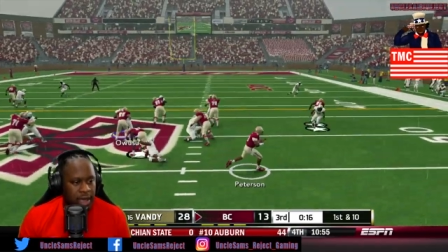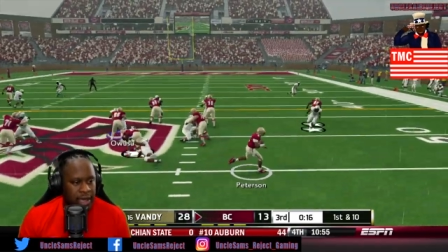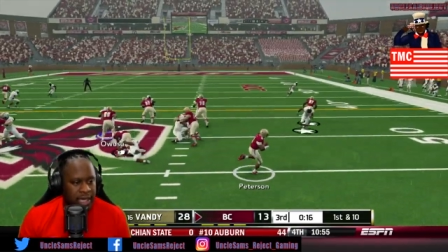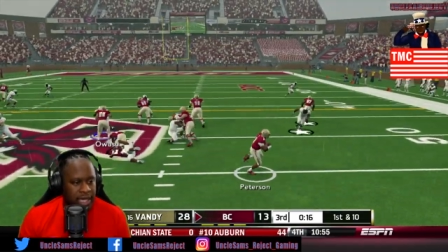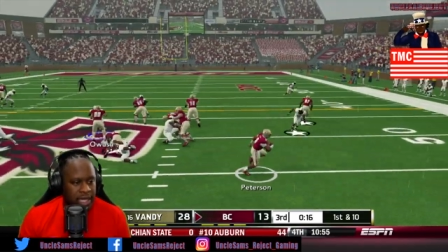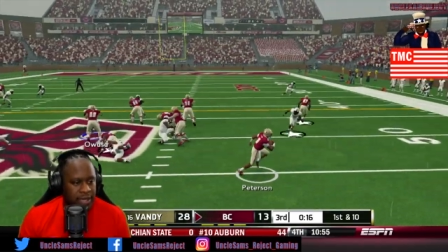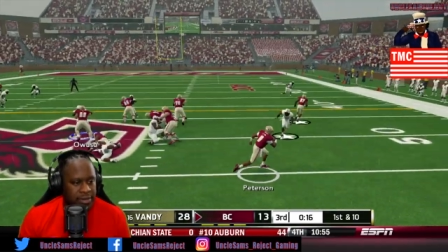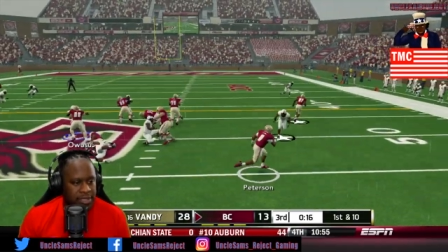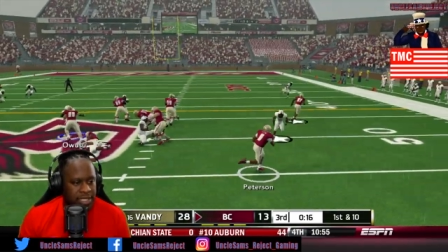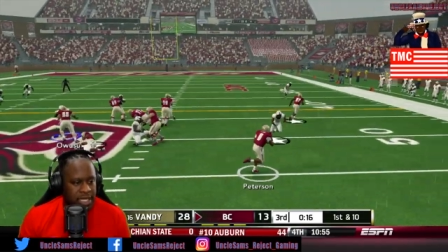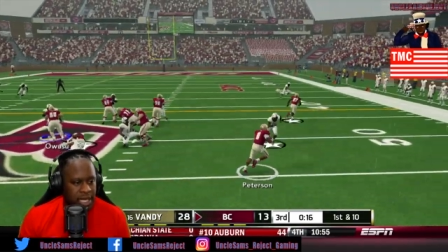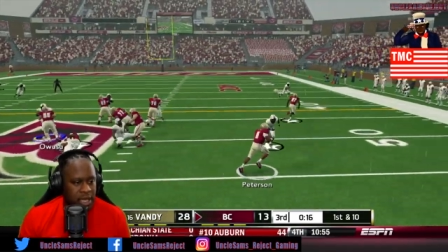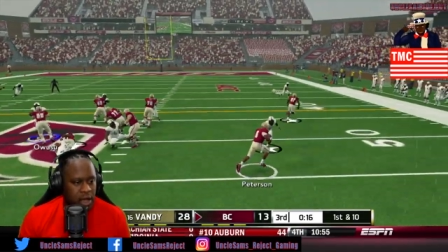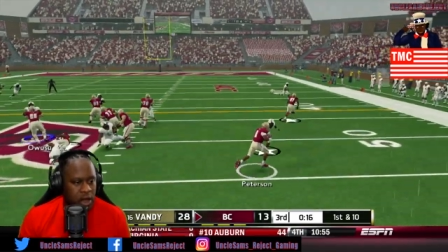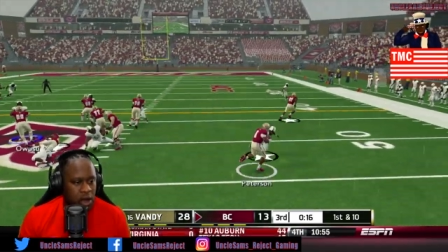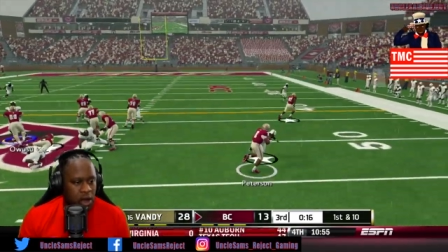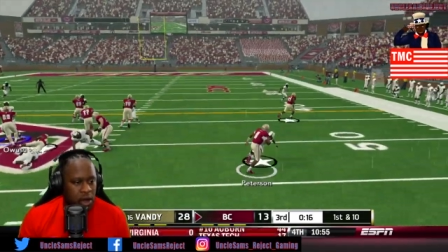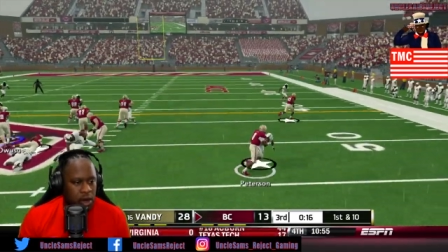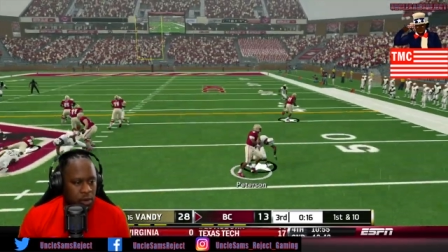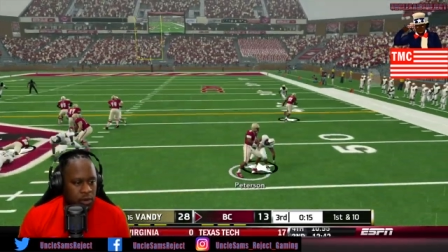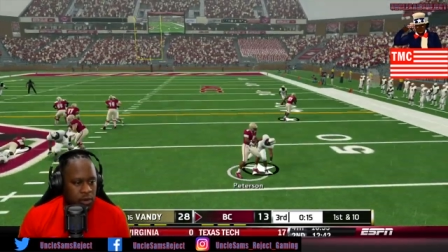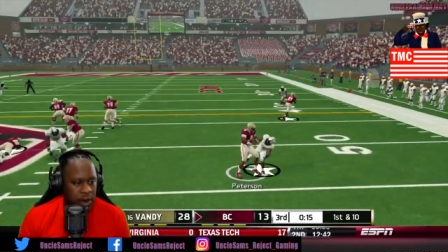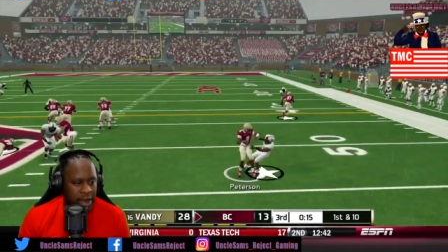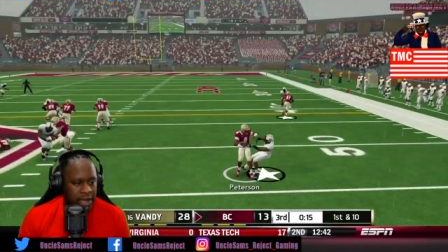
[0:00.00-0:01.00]
Quarterback
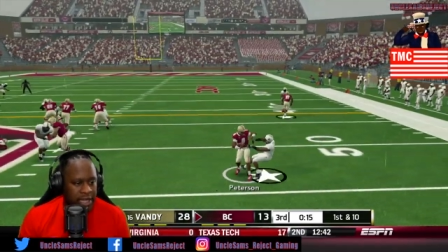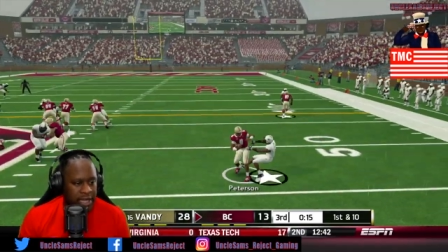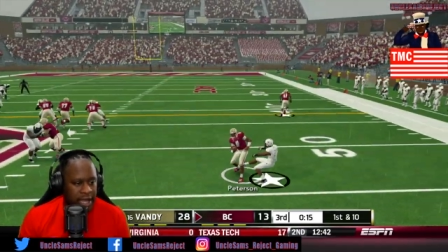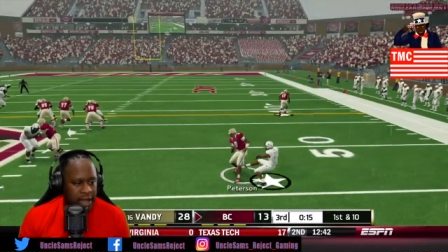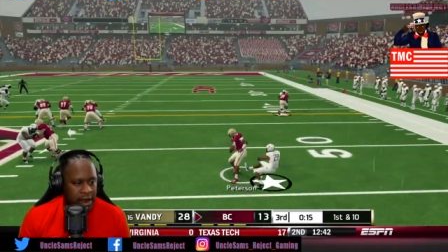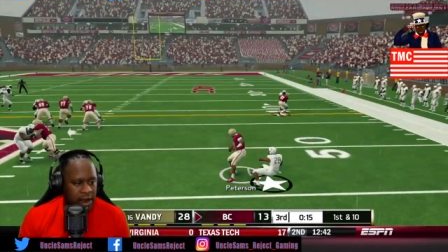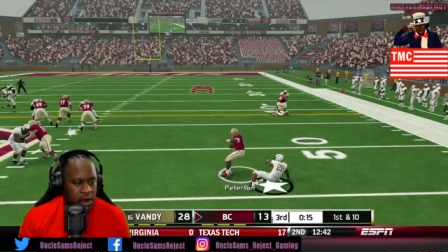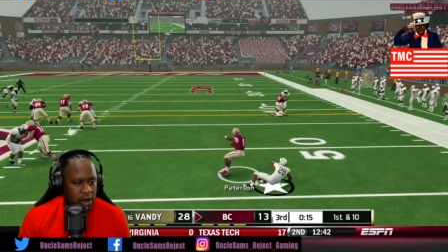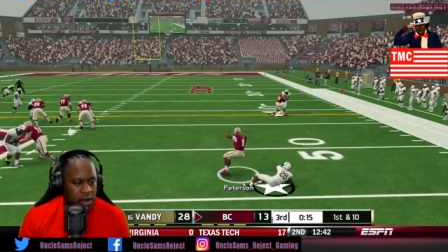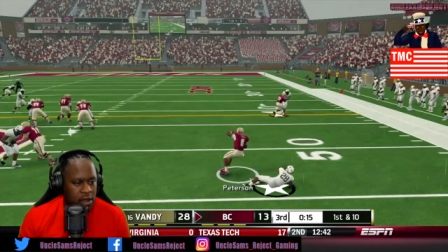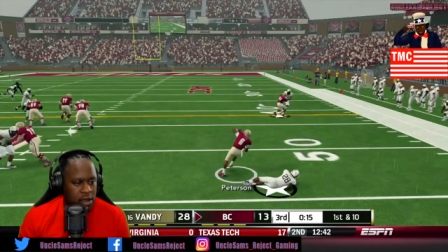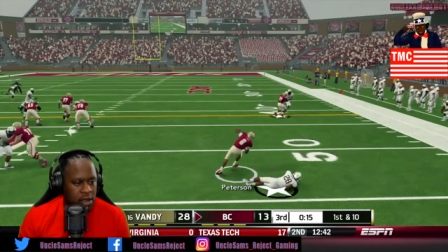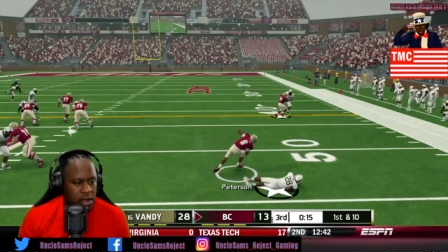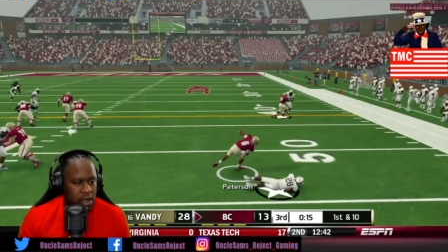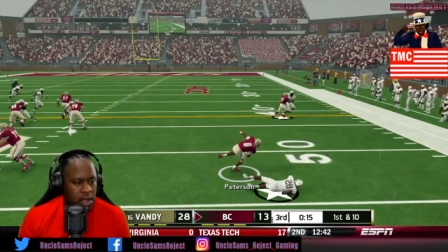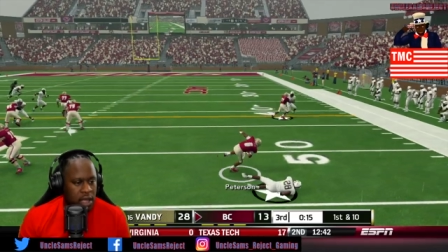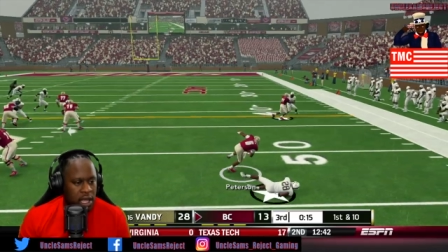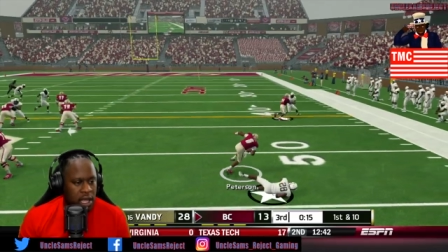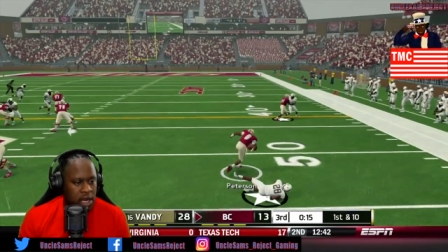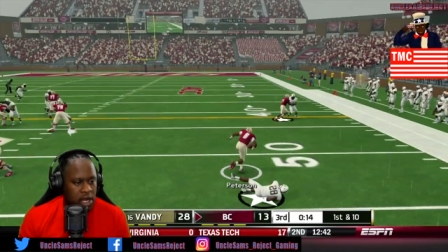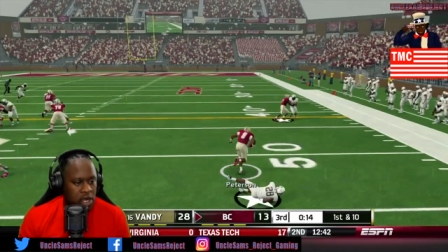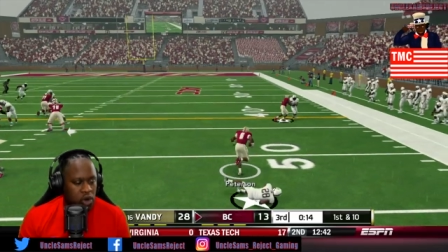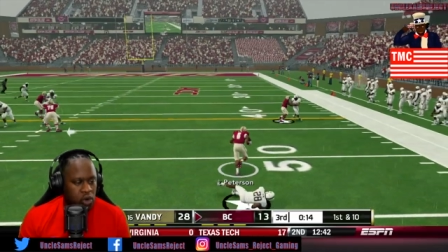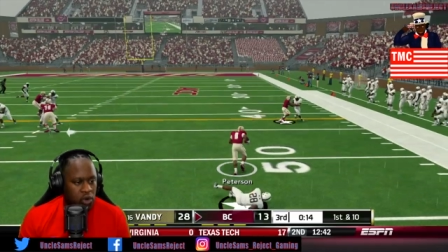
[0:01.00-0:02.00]
keeps it. Oh, you're right there.
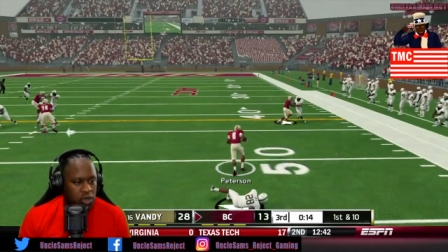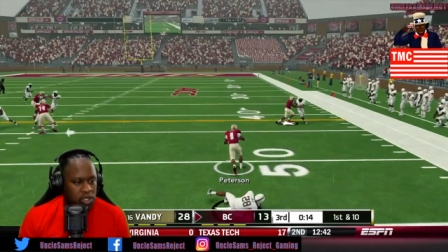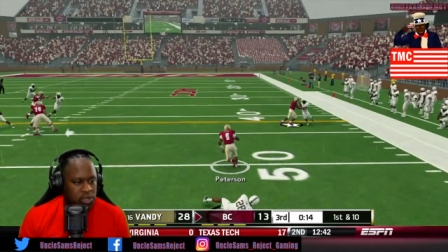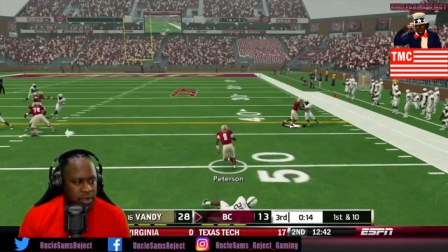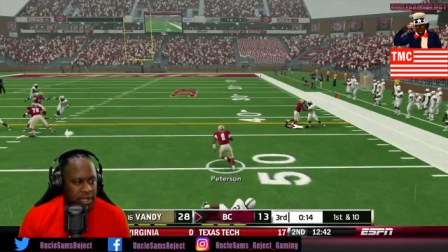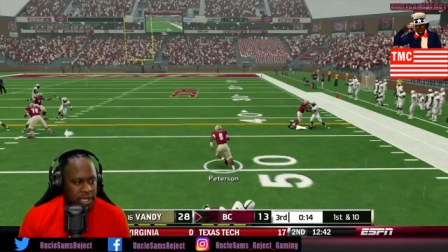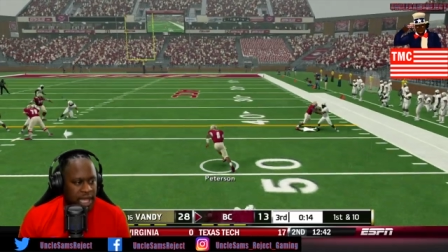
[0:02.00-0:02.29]
And,